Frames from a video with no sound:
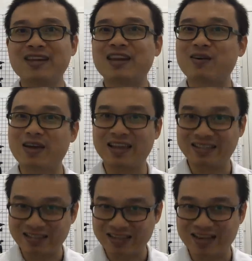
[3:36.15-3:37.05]
Now,
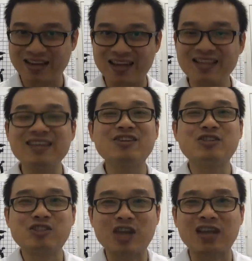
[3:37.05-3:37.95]
again,
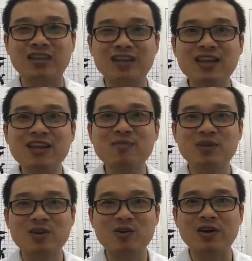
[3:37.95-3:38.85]
check the link
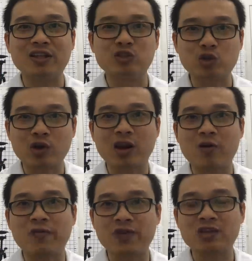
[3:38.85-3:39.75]
below and join
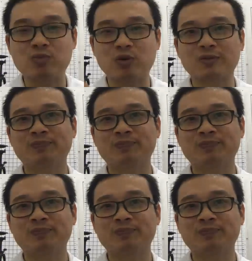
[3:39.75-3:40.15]
our Facebook.